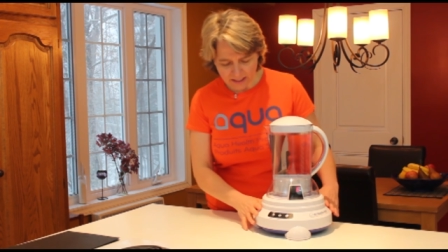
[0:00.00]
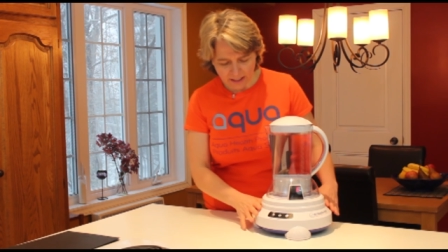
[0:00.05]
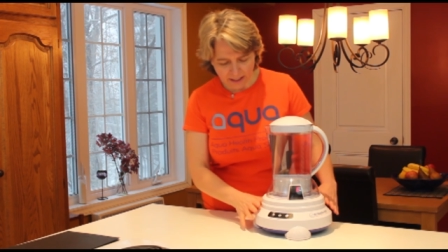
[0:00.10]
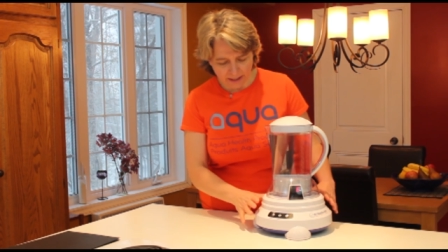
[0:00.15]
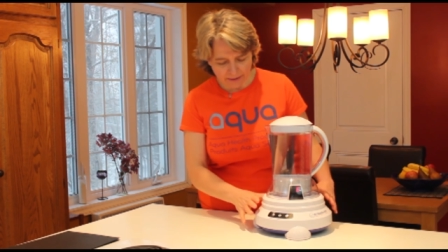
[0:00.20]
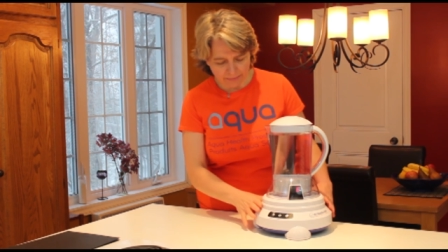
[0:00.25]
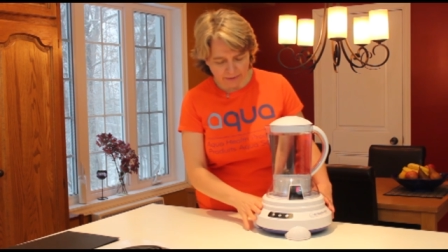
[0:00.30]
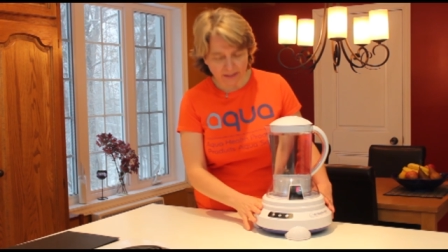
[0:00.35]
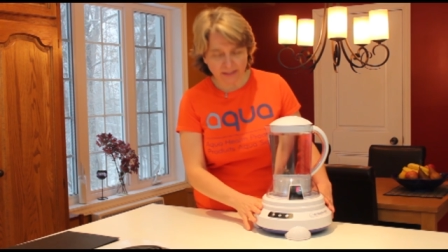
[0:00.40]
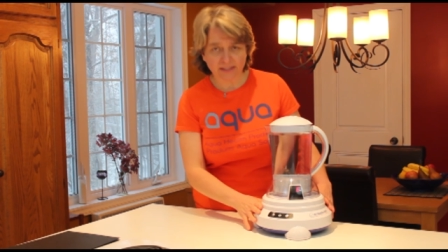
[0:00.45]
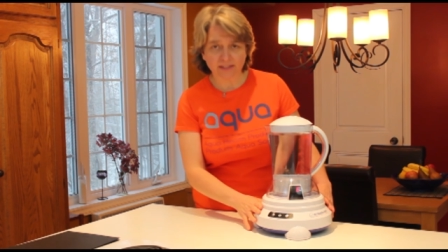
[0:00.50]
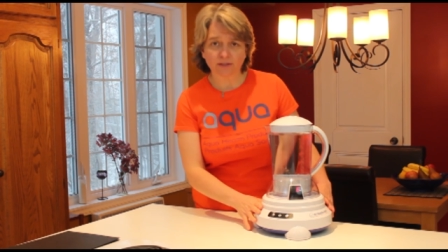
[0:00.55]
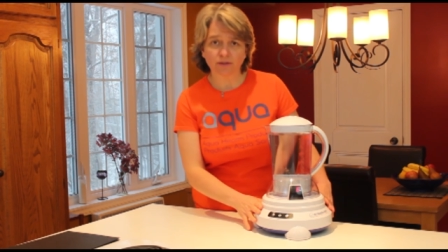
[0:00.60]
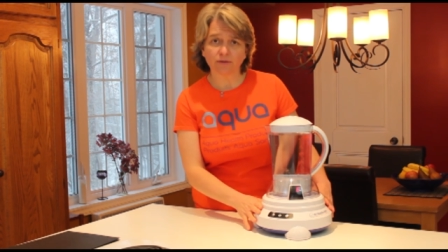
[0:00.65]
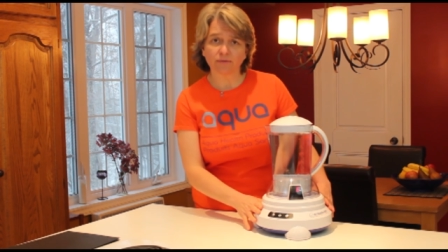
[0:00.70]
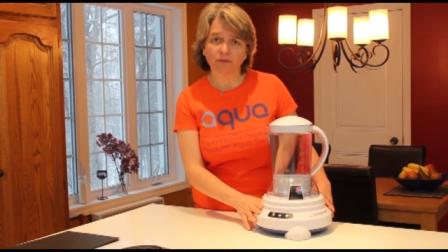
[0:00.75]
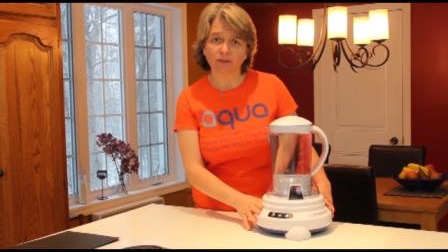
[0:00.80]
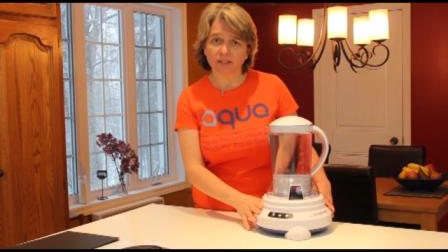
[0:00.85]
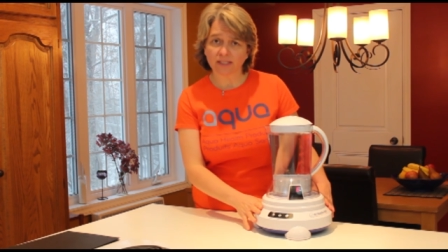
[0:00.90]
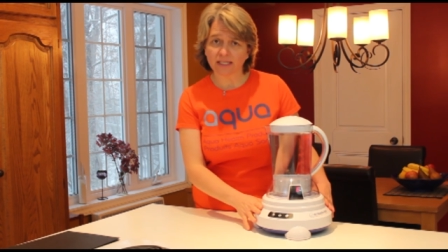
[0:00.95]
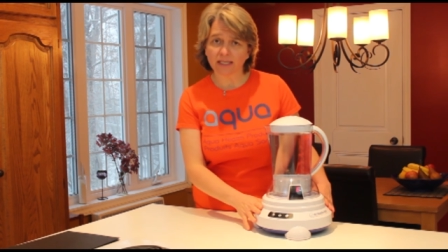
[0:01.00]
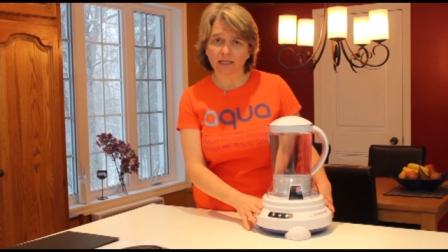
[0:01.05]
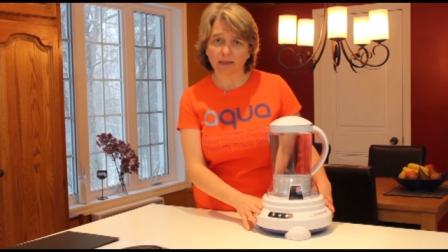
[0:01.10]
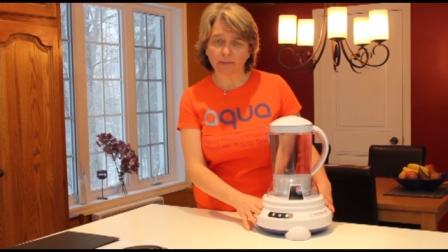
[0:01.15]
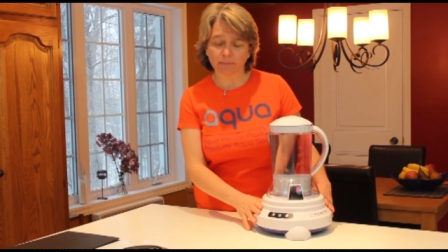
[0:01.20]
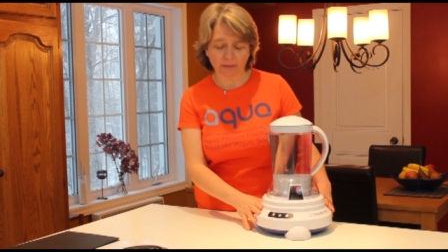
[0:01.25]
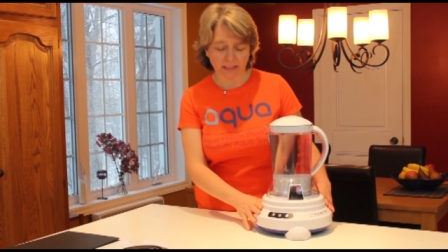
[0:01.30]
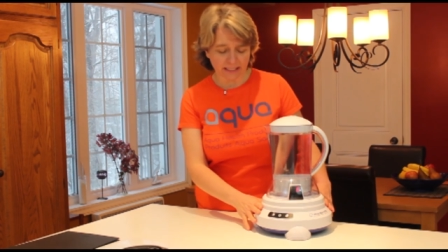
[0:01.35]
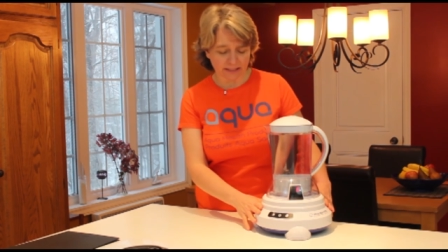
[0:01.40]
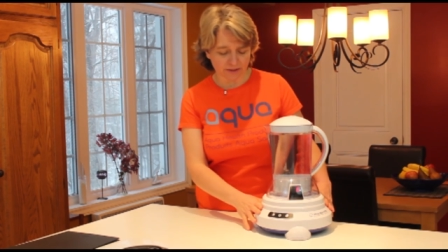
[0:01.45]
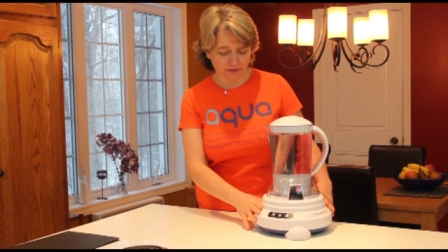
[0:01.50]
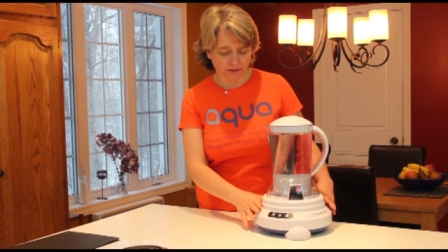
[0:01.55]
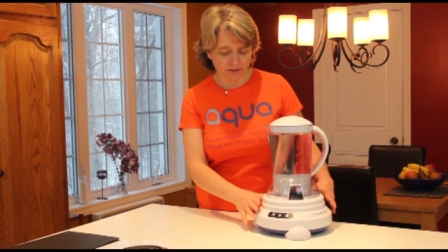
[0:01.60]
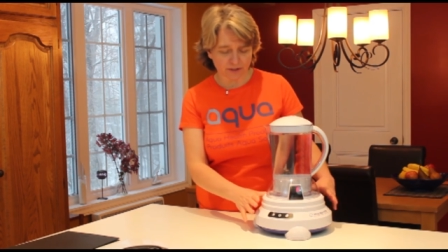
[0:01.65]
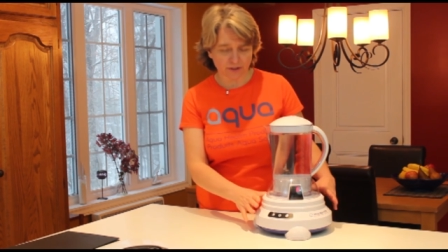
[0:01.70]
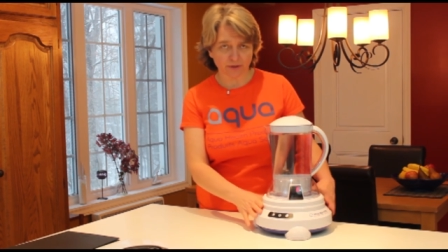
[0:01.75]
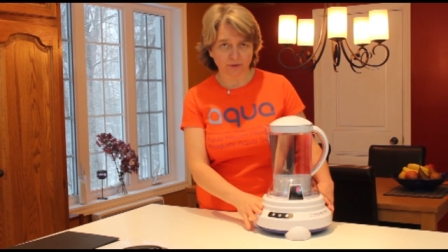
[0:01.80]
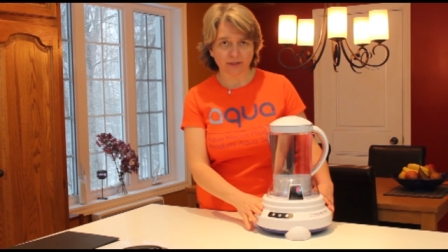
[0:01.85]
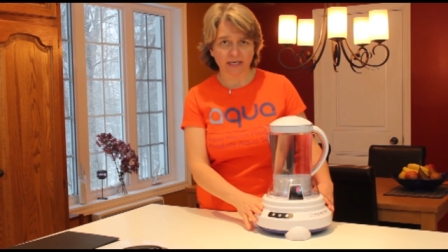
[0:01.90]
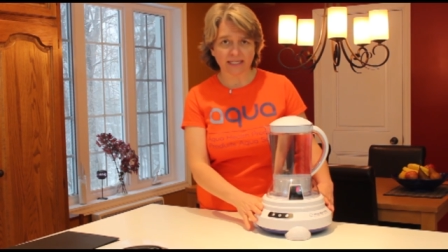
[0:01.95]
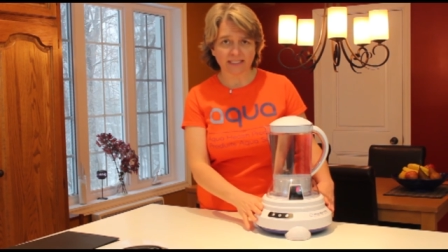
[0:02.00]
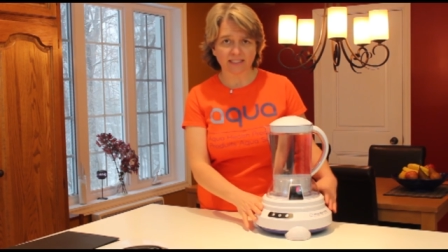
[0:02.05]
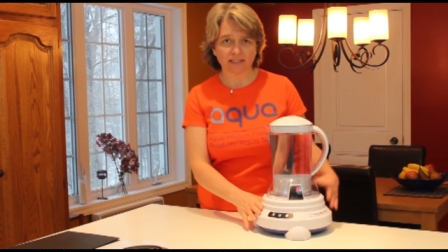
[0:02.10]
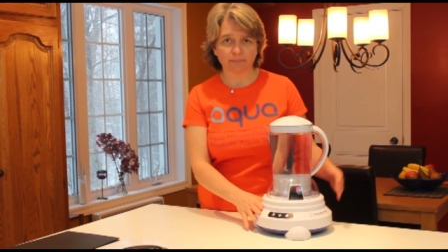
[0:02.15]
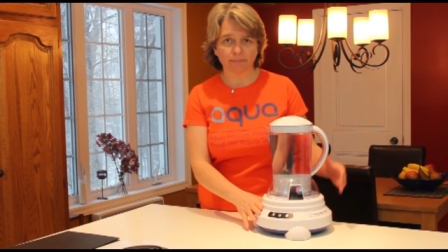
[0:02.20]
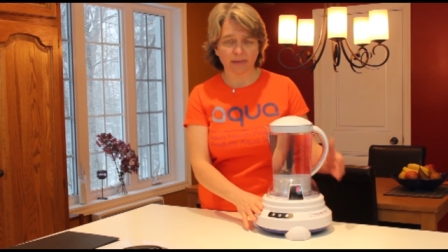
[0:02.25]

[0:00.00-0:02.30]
Um, it sort of looks like a blender, so it has the